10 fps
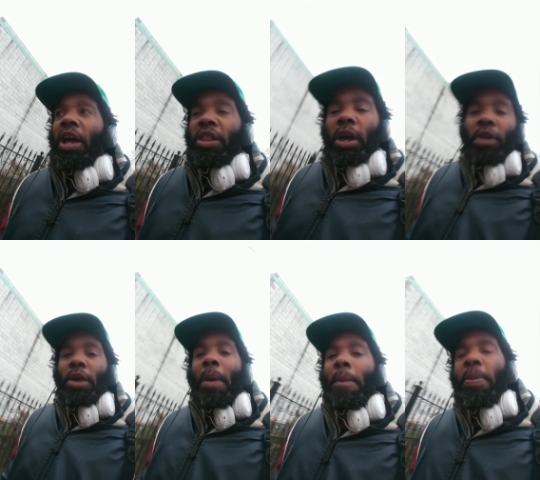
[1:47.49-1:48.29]
uh, they
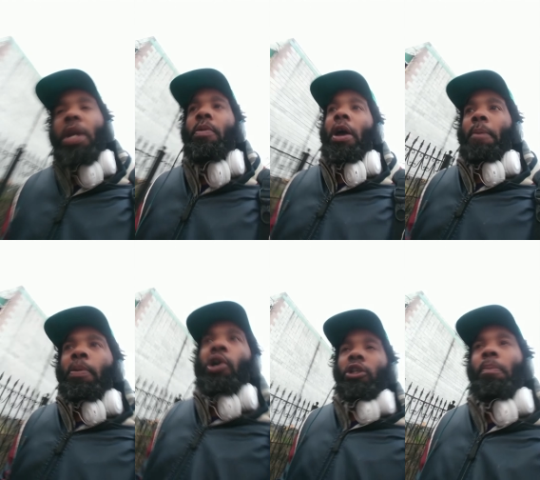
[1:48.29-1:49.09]
might beat around the
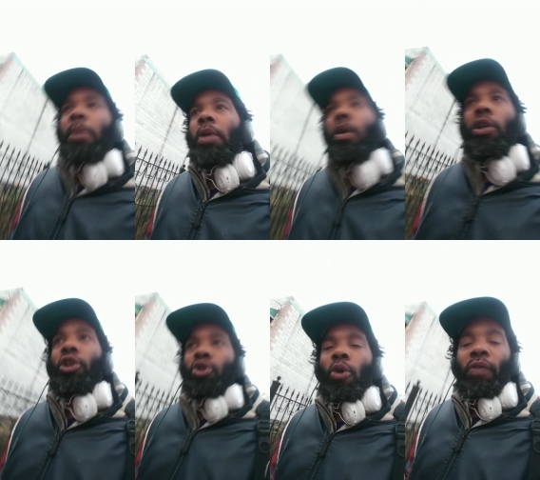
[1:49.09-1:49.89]
bush and beat around your
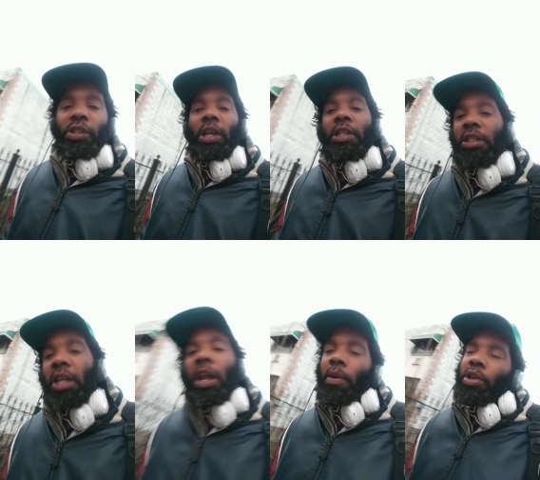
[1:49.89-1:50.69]
truth and say this and say
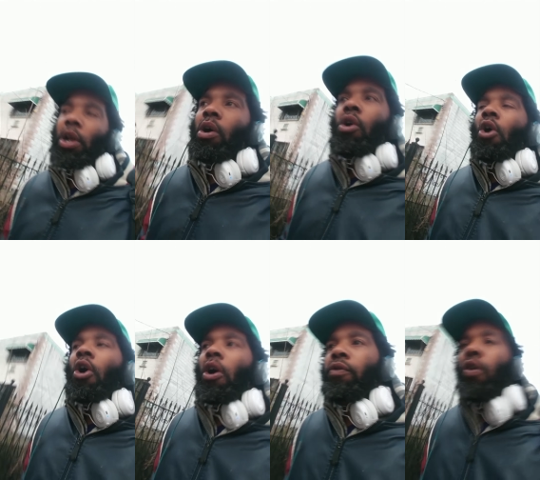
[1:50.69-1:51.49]
that. Well, you know,
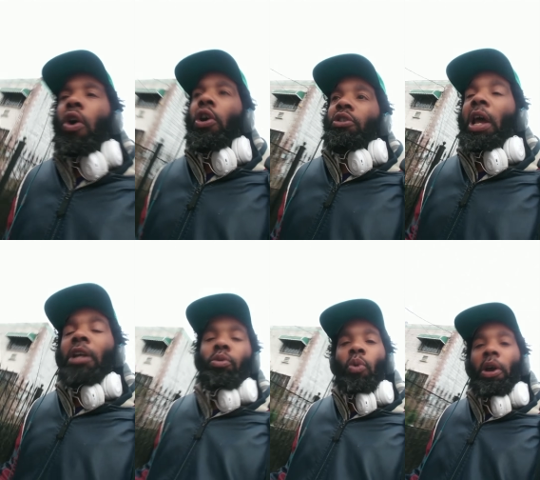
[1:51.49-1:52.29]
of course,
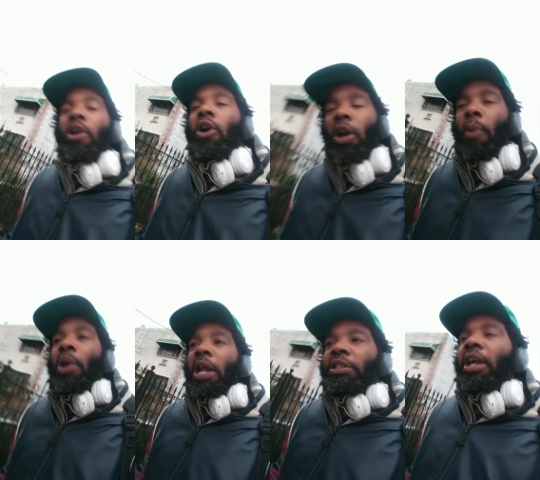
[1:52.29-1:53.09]
that's what, you know, but
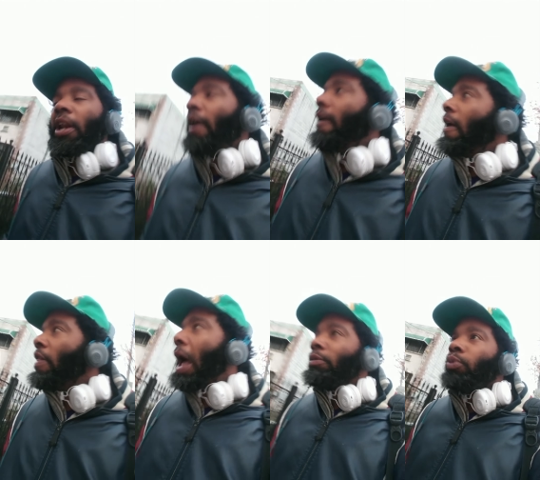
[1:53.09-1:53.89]
let's say that.
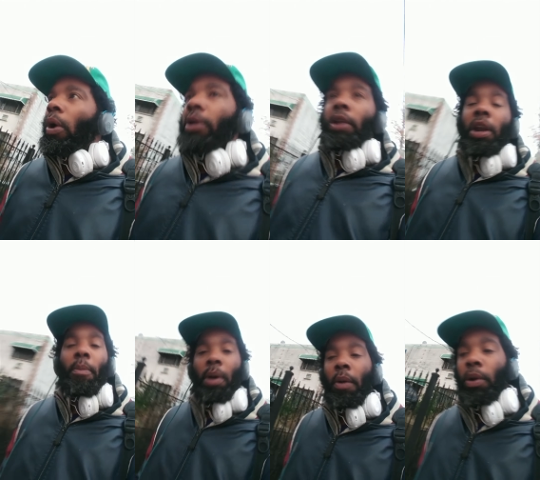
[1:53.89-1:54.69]
That's what in
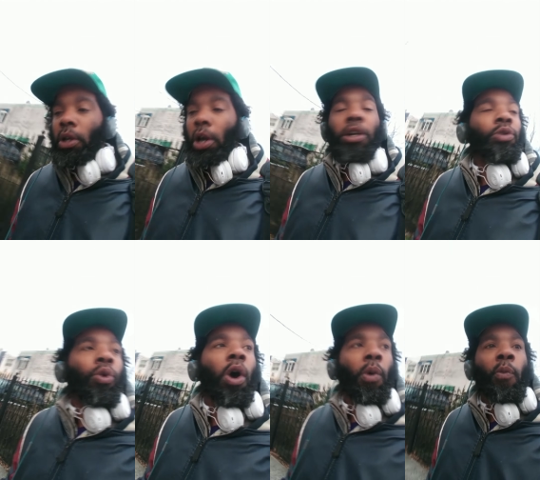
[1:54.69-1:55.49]
America and
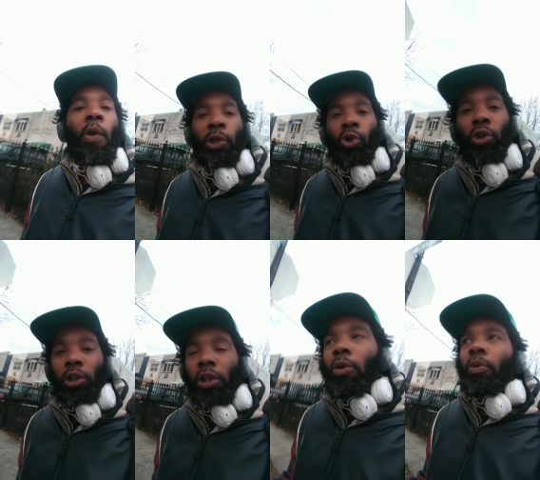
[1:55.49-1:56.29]
what we, we, were taught to
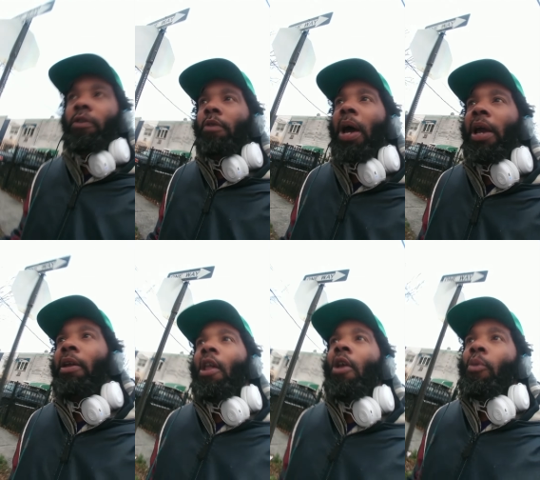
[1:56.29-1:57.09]
do. When everybody,
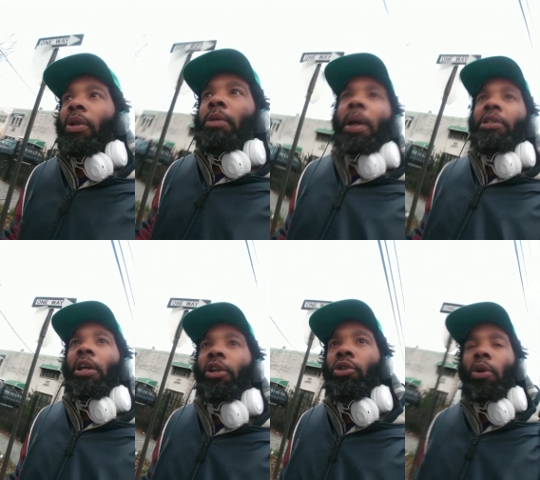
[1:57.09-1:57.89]
when somebody
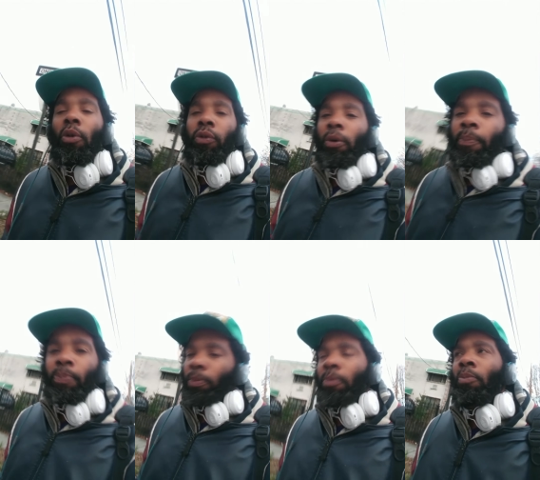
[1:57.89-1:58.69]
tells the truth,
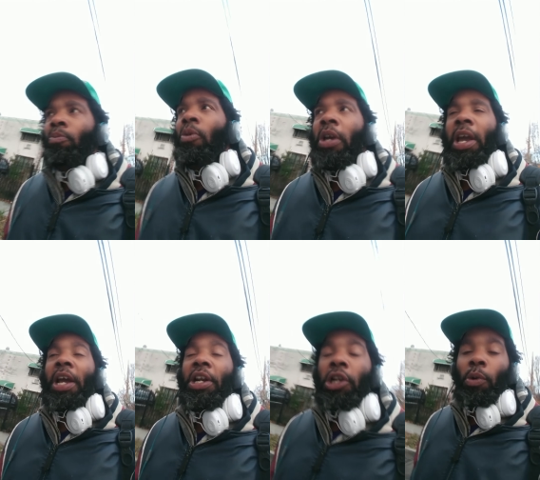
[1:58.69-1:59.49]

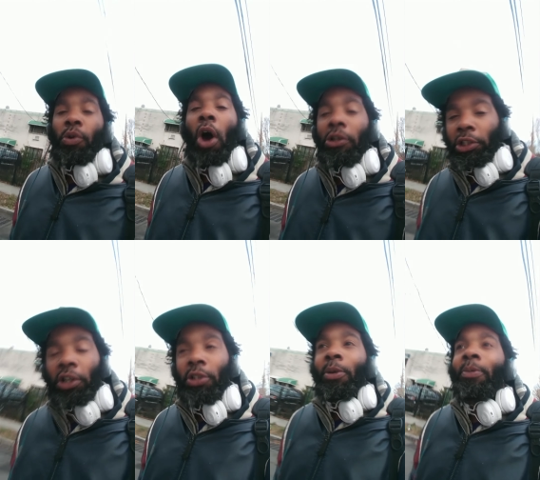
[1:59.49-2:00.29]
and nothing to do with
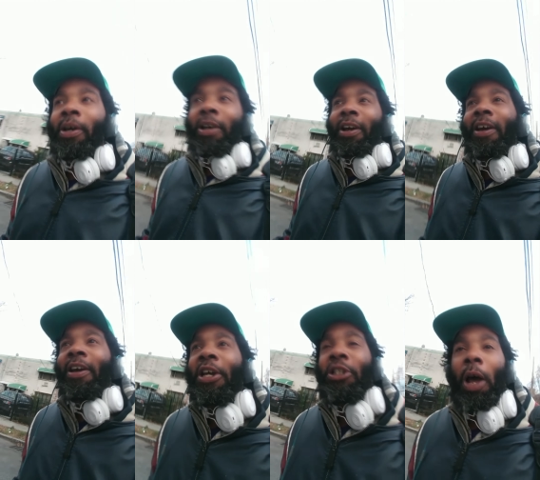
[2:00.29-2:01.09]
narcissism.